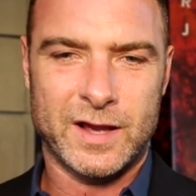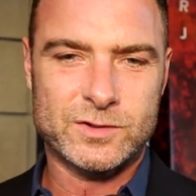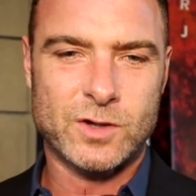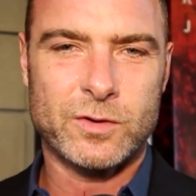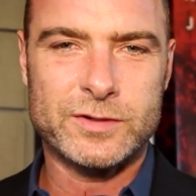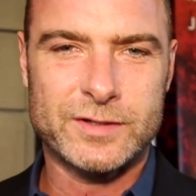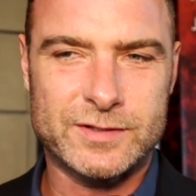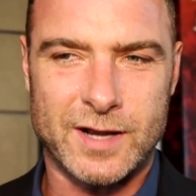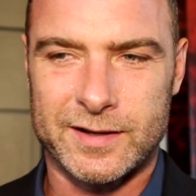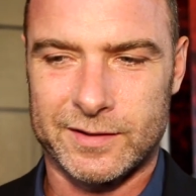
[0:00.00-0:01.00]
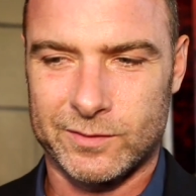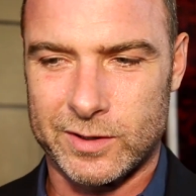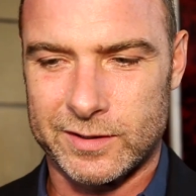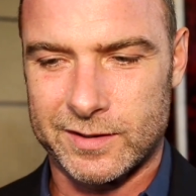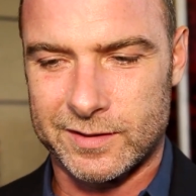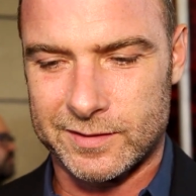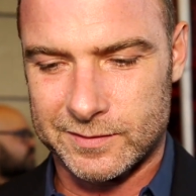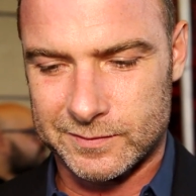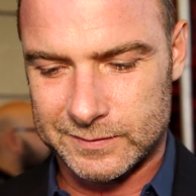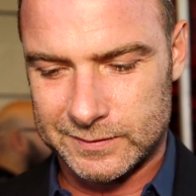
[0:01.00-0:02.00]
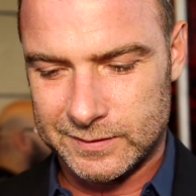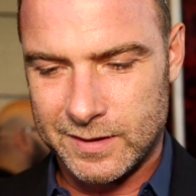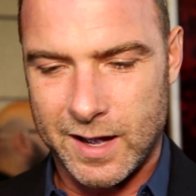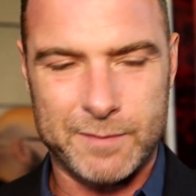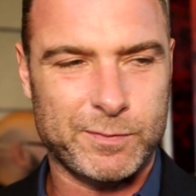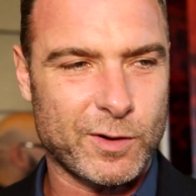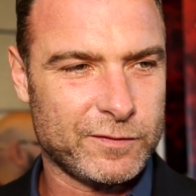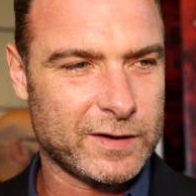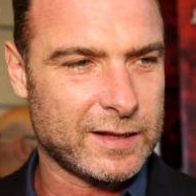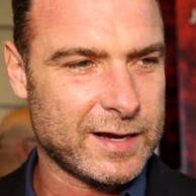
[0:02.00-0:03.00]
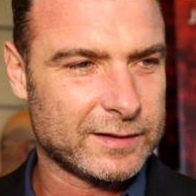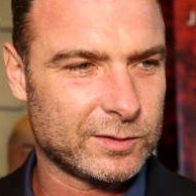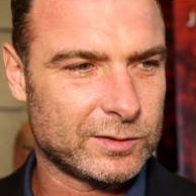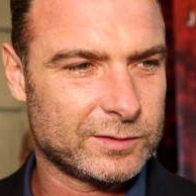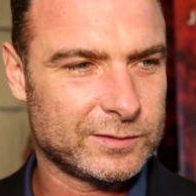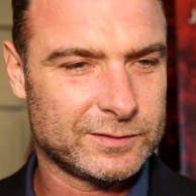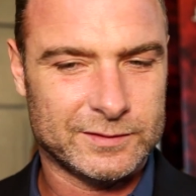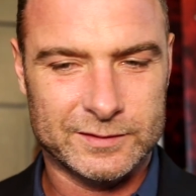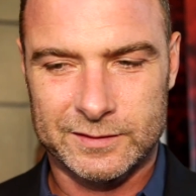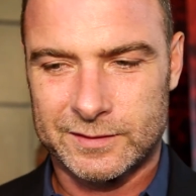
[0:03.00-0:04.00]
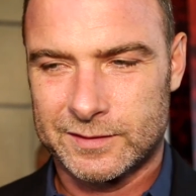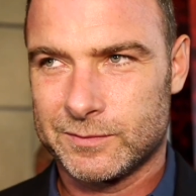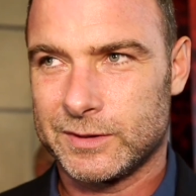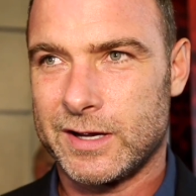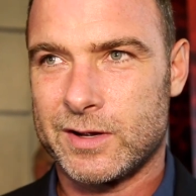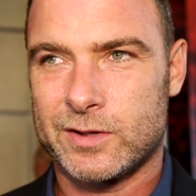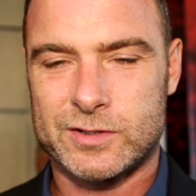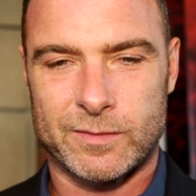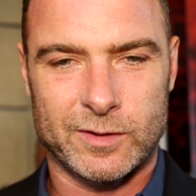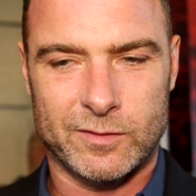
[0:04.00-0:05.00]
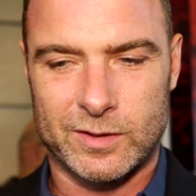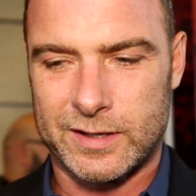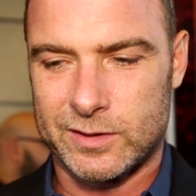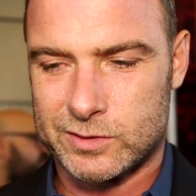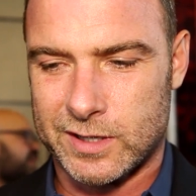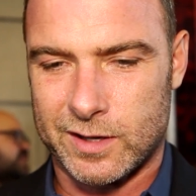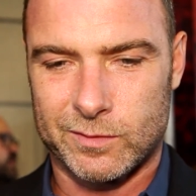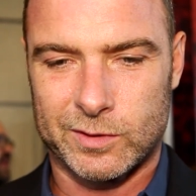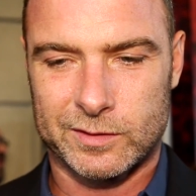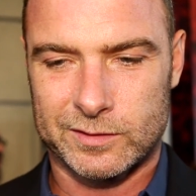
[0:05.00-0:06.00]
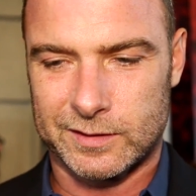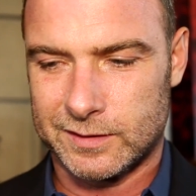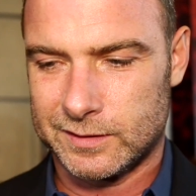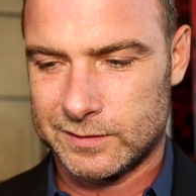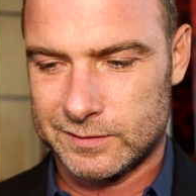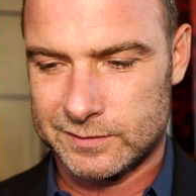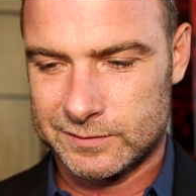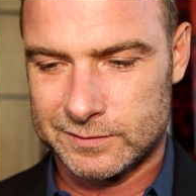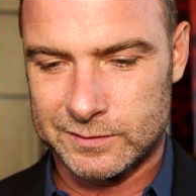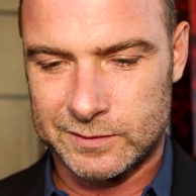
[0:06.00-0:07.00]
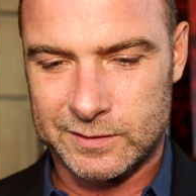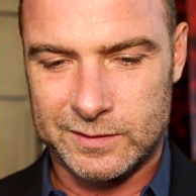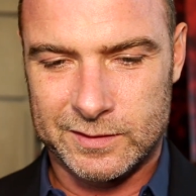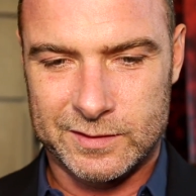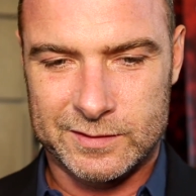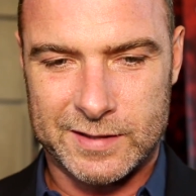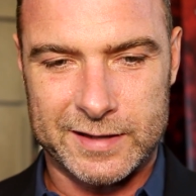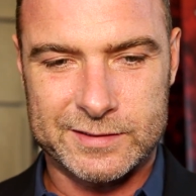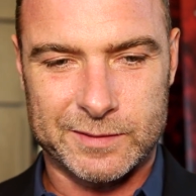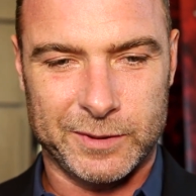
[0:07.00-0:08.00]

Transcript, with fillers: It's always exciting when a uh, high profile actor, particularly someone of Orlando's caliber, uh, takes the